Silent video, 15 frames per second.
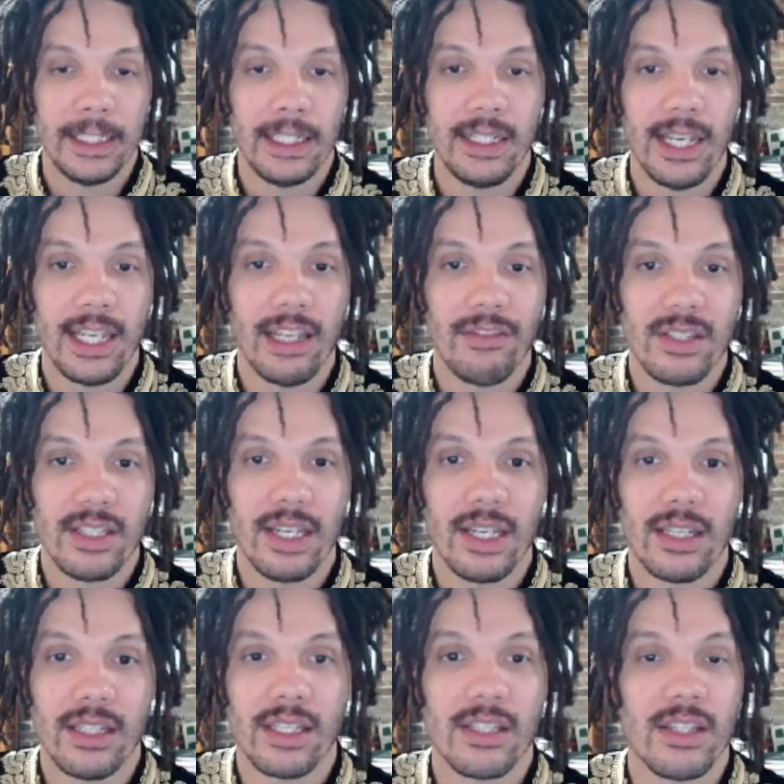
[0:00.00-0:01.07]
And knight
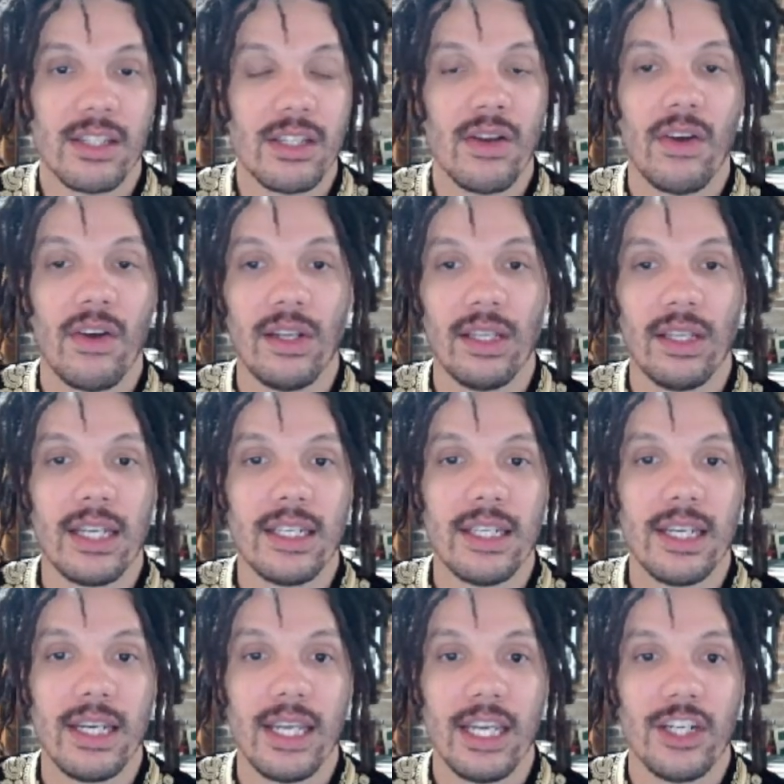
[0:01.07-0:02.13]
f6. This is all
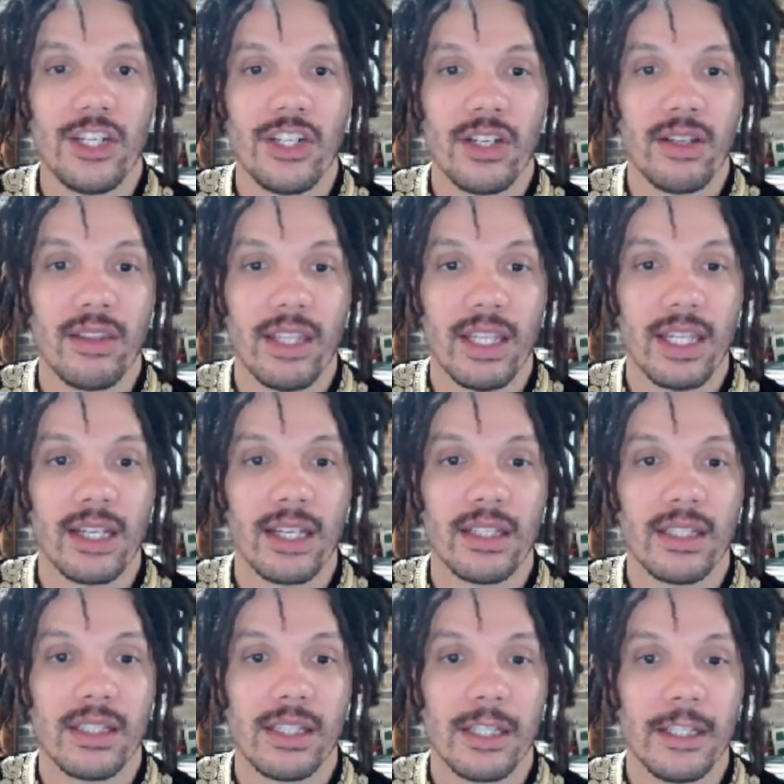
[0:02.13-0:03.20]
London-ish
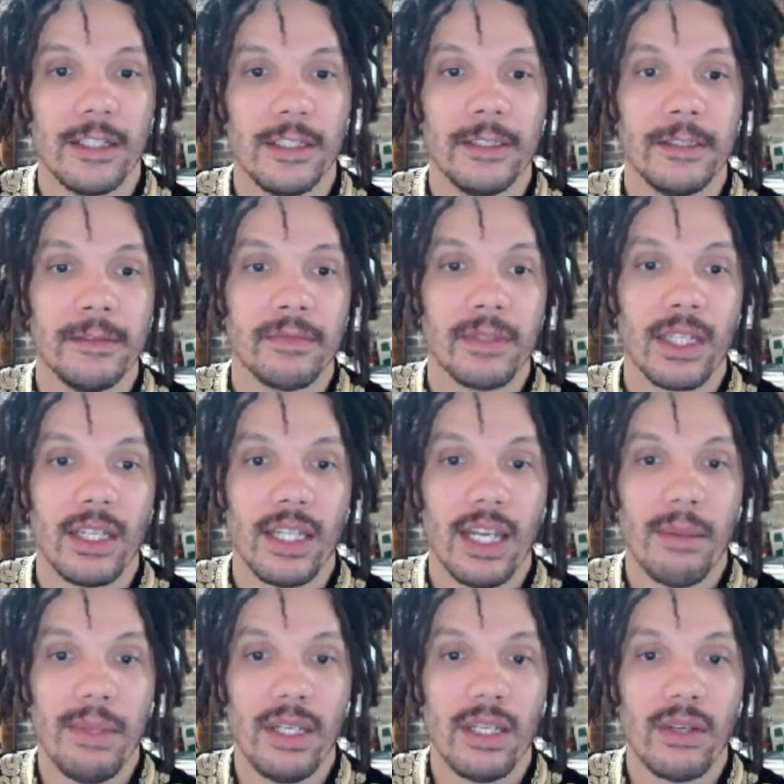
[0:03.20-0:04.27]
things.
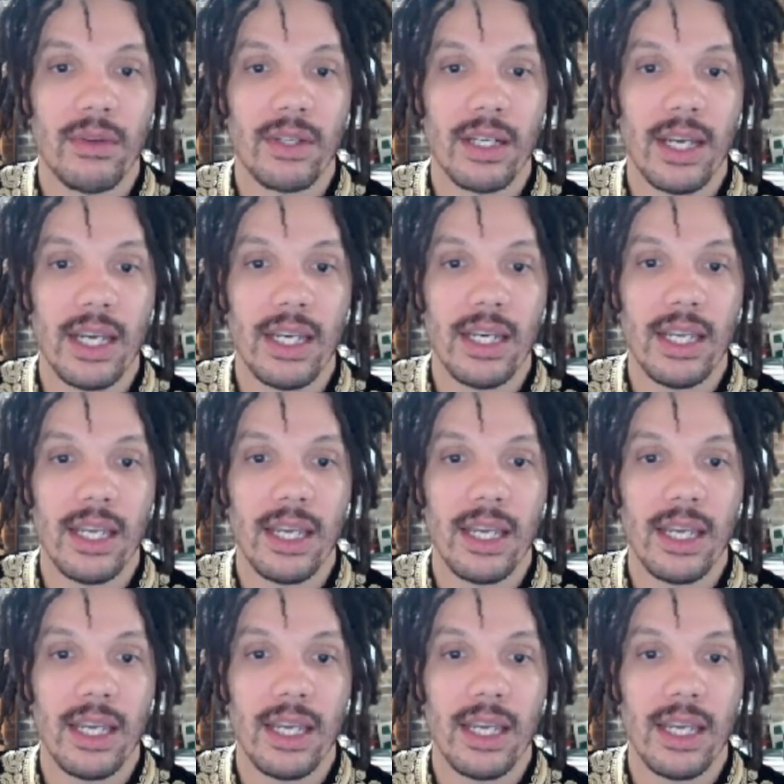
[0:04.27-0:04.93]
And I'm gonna go knight